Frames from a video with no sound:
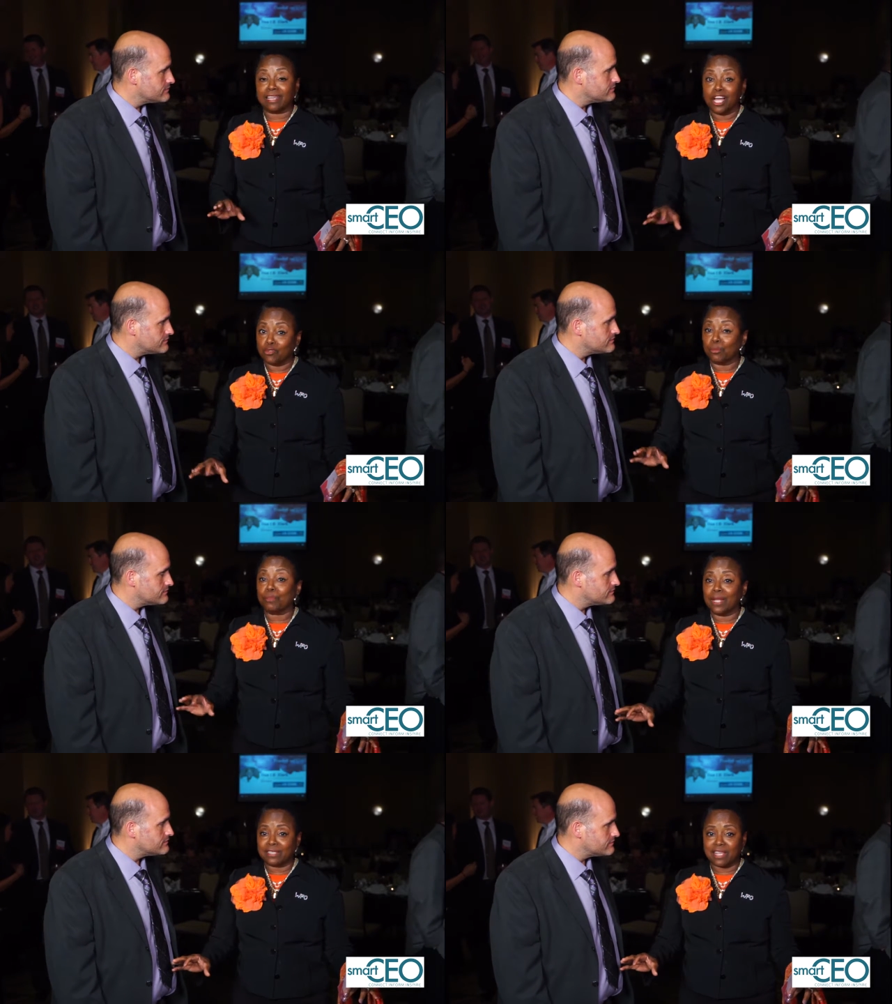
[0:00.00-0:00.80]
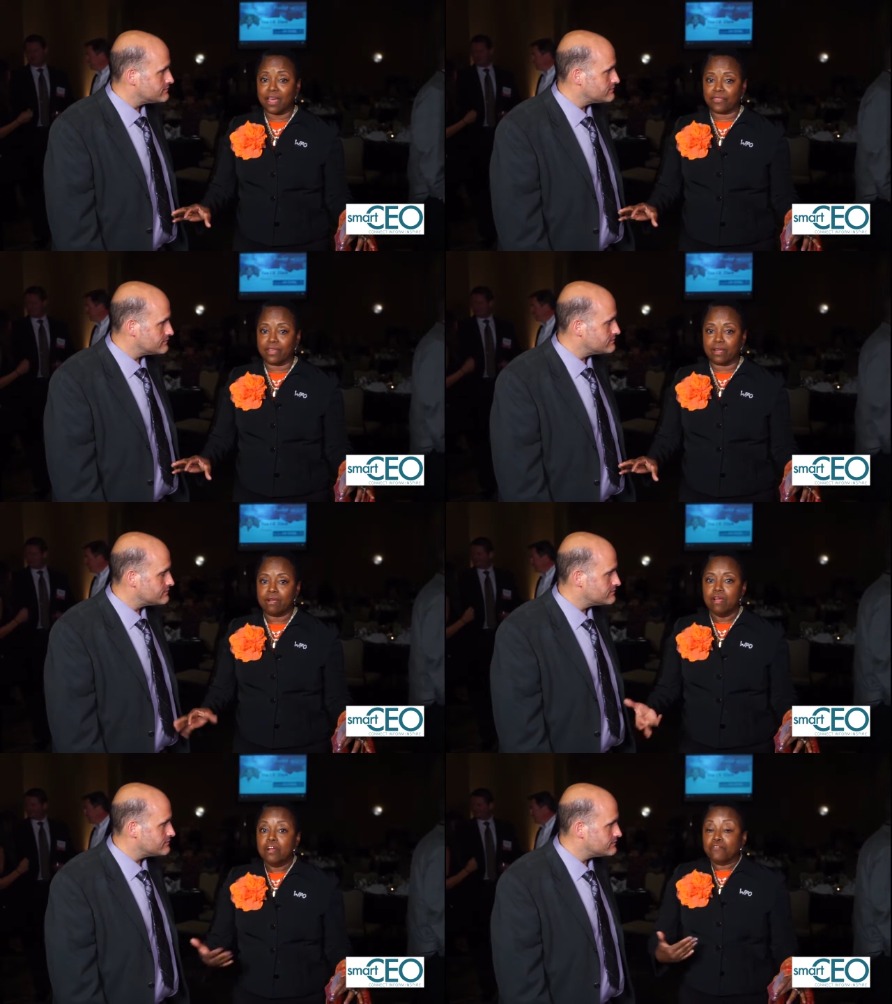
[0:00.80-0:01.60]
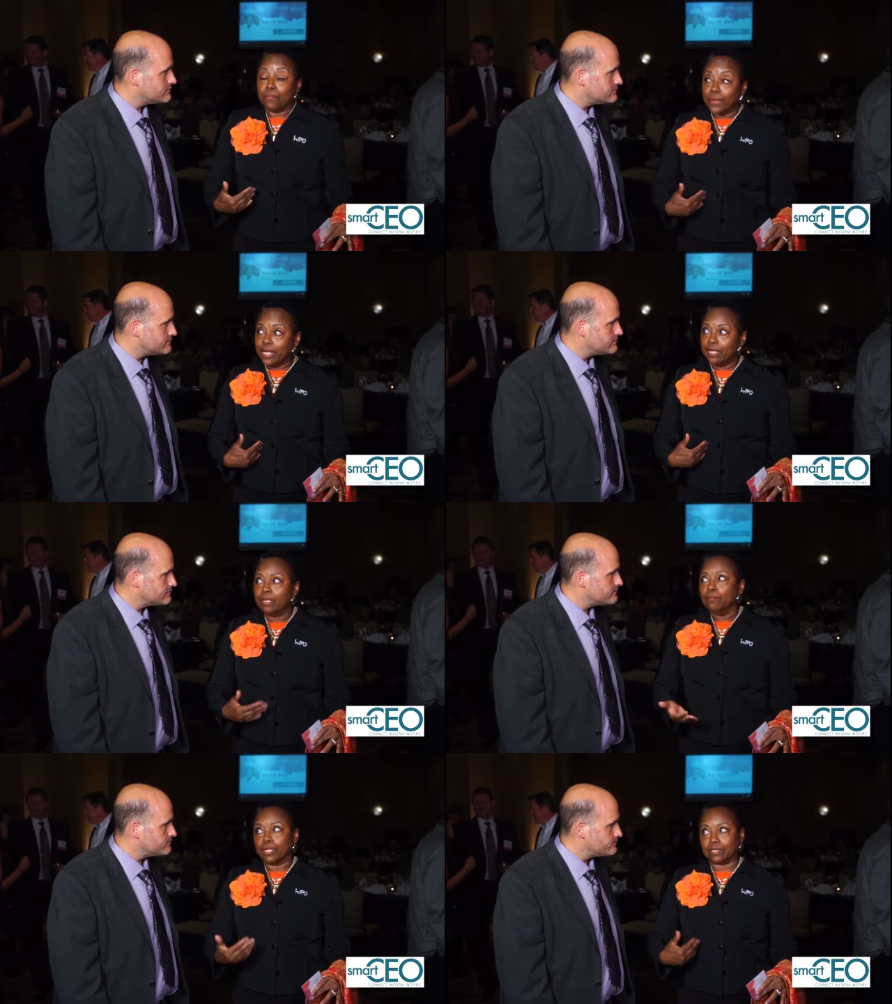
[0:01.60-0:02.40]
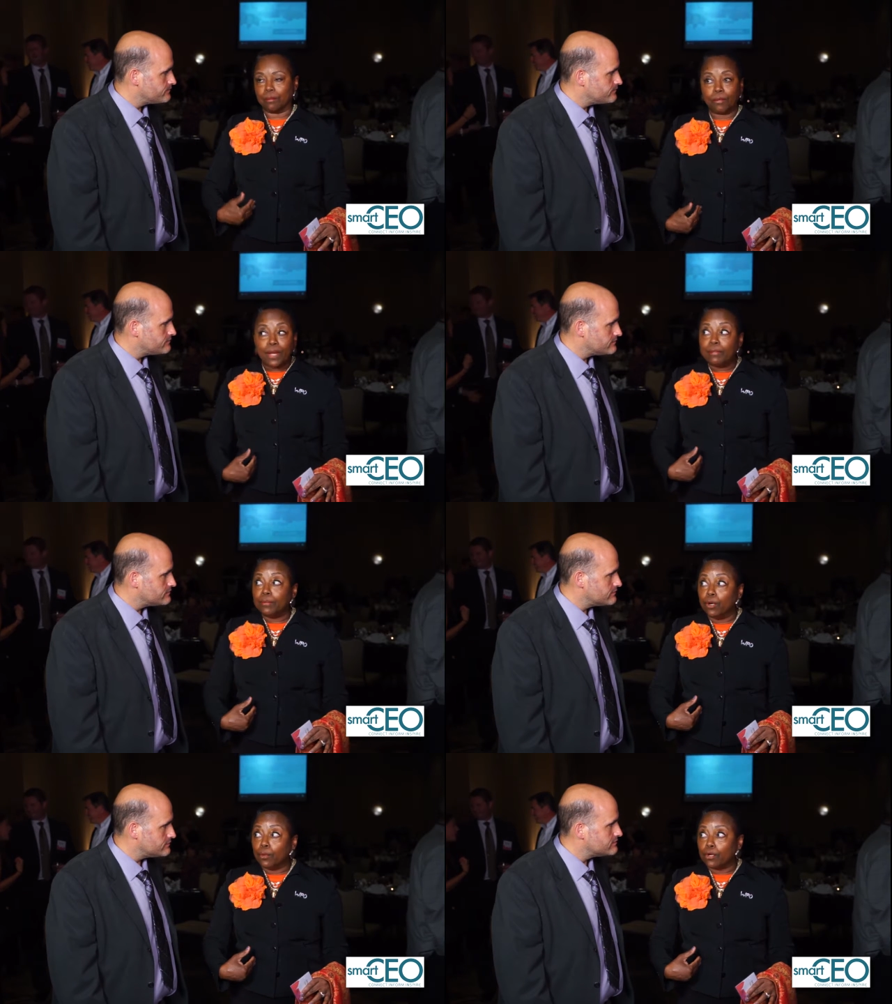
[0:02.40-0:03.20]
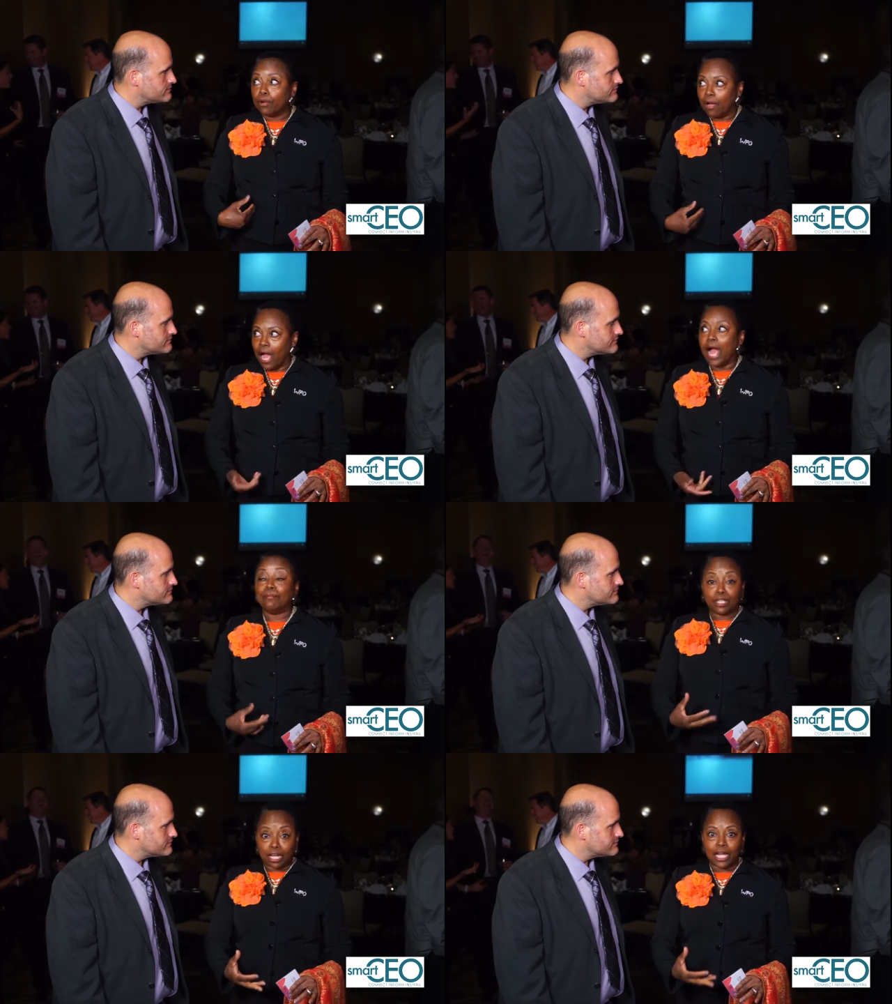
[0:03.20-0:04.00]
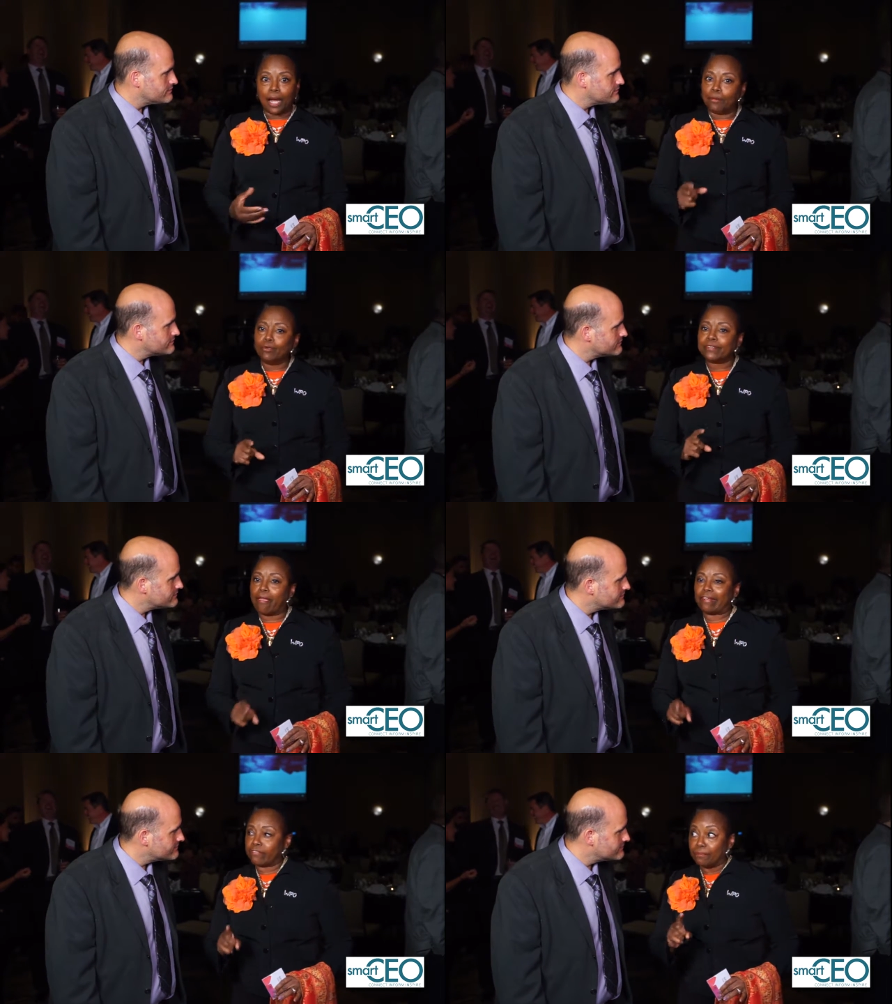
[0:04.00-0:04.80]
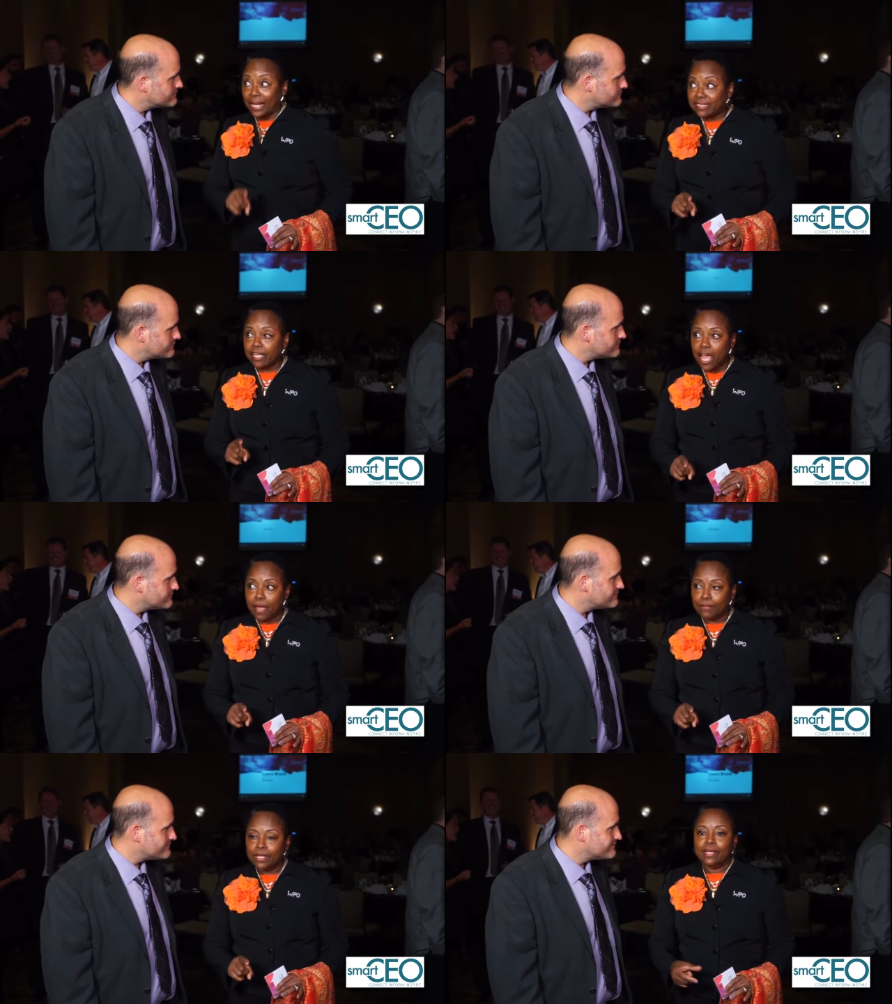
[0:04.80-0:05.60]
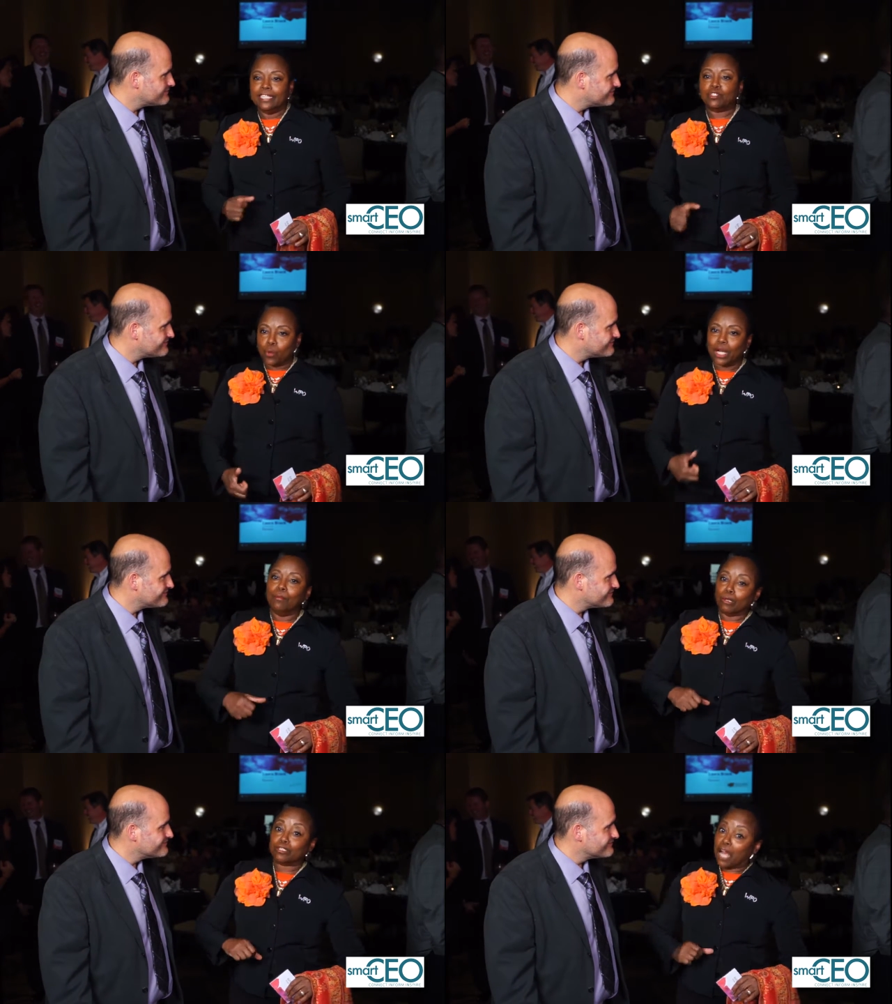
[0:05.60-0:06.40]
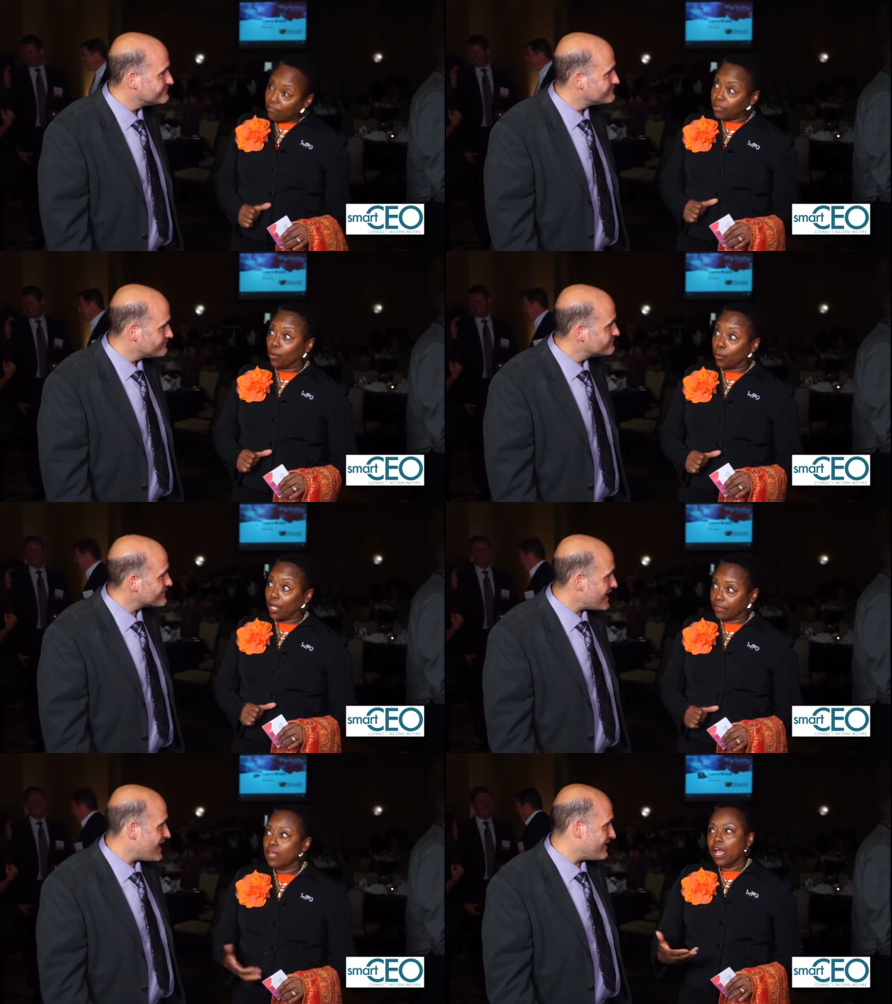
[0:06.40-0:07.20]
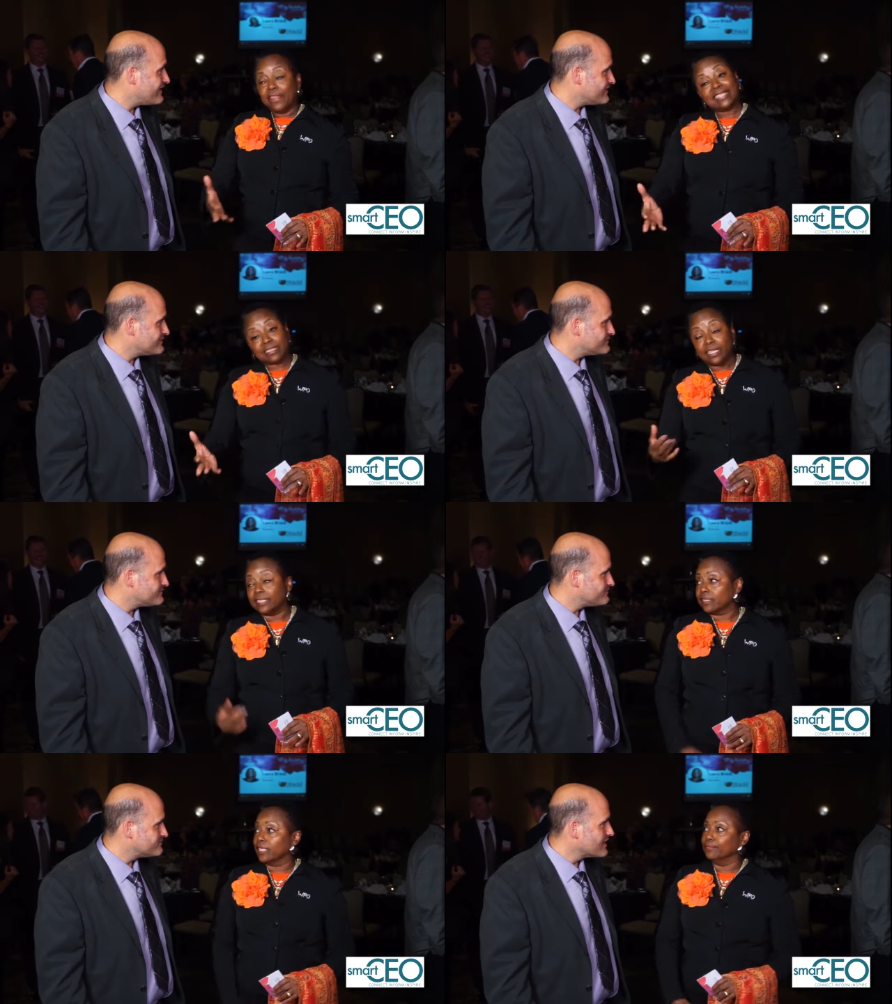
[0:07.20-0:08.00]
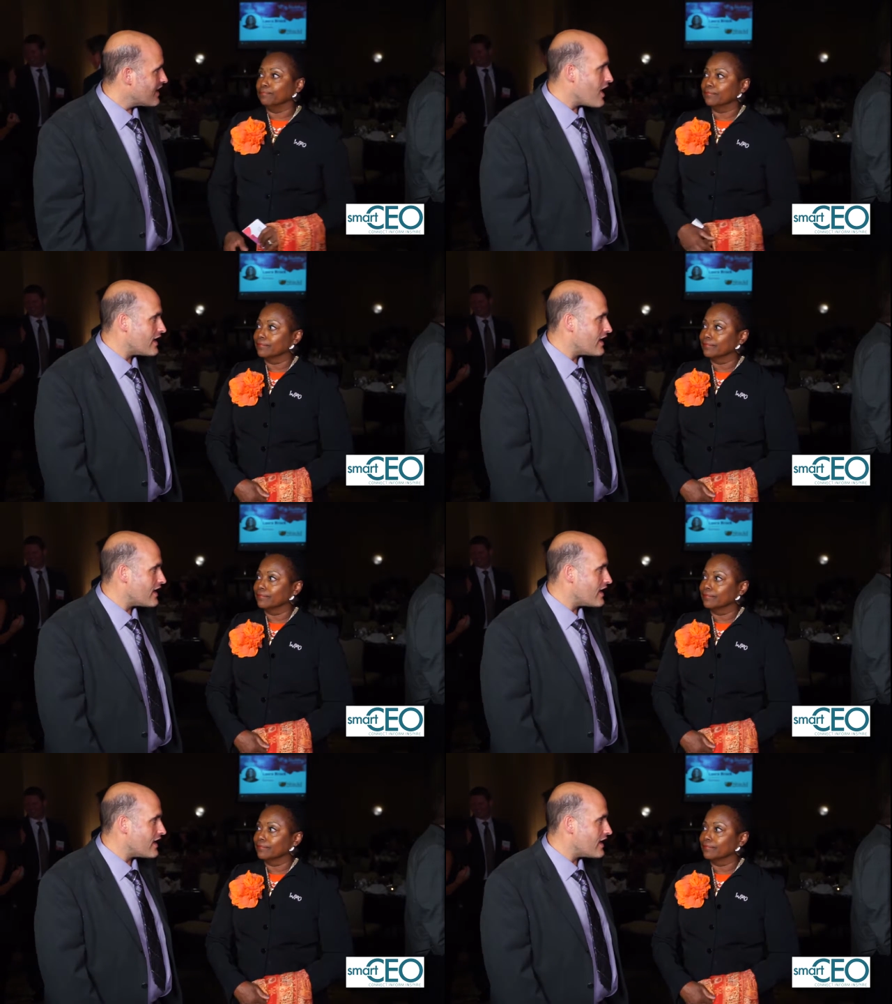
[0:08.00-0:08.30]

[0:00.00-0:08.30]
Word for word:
Speaker 1: 100 plus out there. For me, because I'm a baby boomer, I'm, I won't say it's the best app, it's the one I'm most comfortable with, and that's LinkedIn.